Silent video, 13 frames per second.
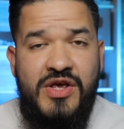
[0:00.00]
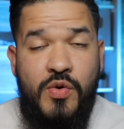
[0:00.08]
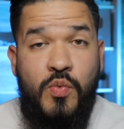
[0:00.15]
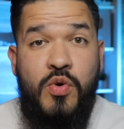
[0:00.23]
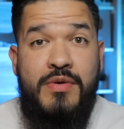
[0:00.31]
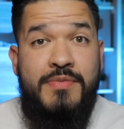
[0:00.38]

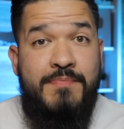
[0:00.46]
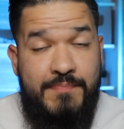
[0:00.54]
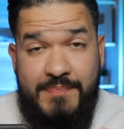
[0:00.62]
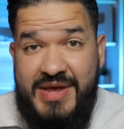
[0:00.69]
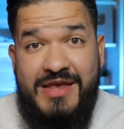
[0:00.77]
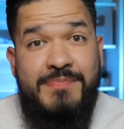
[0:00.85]
where
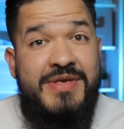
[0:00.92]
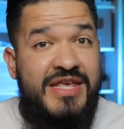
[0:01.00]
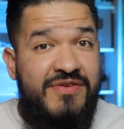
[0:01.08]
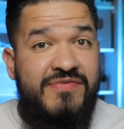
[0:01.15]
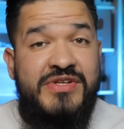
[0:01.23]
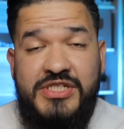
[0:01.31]
maybe
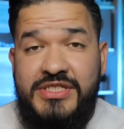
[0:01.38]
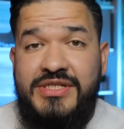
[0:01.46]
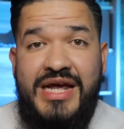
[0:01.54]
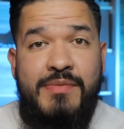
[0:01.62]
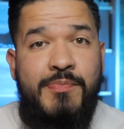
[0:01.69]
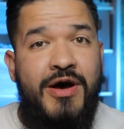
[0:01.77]
even just
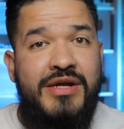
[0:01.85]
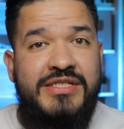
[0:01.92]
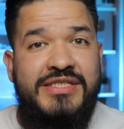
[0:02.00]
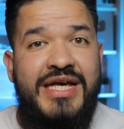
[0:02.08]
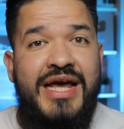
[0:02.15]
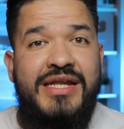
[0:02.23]
like Paul
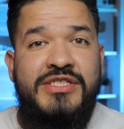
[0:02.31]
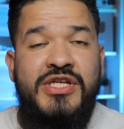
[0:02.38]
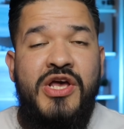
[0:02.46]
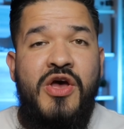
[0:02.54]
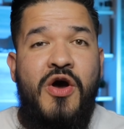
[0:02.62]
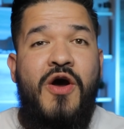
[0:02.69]
and
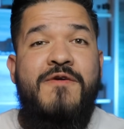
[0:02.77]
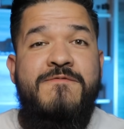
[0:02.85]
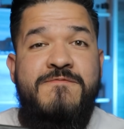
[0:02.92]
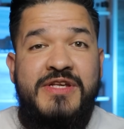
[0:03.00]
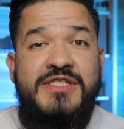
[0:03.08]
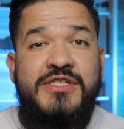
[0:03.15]
Silas, our
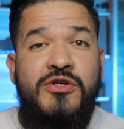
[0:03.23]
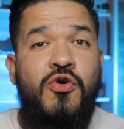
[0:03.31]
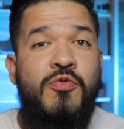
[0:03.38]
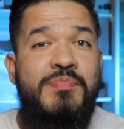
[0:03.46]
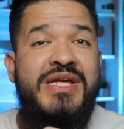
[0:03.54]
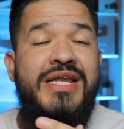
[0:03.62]

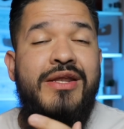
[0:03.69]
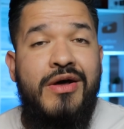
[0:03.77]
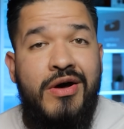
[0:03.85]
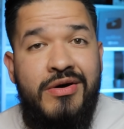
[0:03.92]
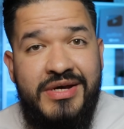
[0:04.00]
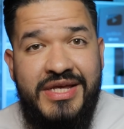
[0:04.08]
physical
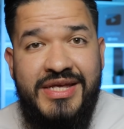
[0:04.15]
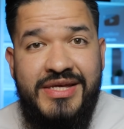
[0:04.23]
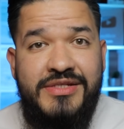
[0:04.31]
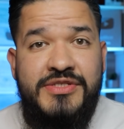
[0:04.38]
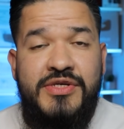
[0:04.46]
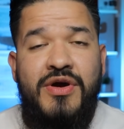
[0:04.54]

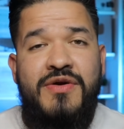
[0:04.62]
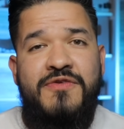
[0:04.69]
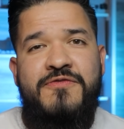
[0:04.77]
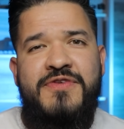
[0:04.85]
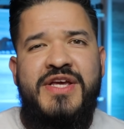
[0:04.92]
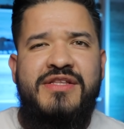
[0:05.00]
belongings are
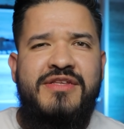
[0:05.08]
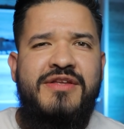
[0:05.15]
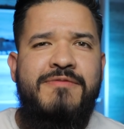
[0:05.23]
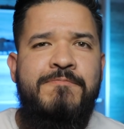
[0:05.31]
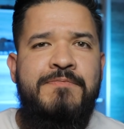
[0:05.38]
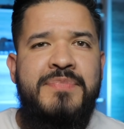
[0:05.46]

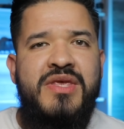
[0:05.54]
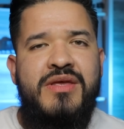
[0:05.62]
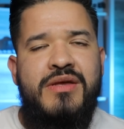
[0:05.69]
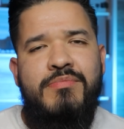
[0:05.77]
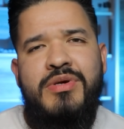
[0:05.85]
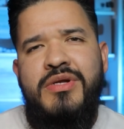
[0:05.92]
affected.
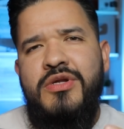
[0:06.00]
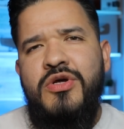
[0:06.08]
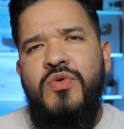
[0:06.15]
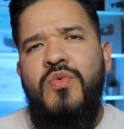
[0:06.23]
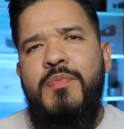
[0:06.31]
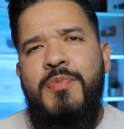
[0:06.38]
But
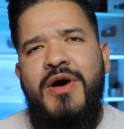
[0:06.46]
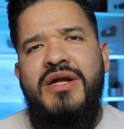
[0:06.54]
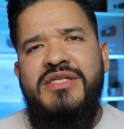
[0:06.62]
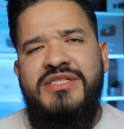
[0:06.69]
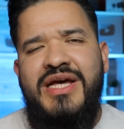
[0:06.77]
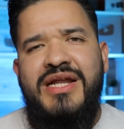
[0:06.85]
look what Paul
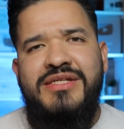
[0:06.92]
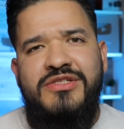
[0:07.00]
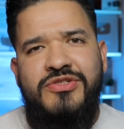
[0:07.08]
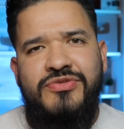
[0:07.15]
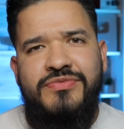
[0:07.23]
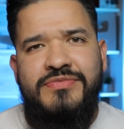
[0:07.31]
and Silas do.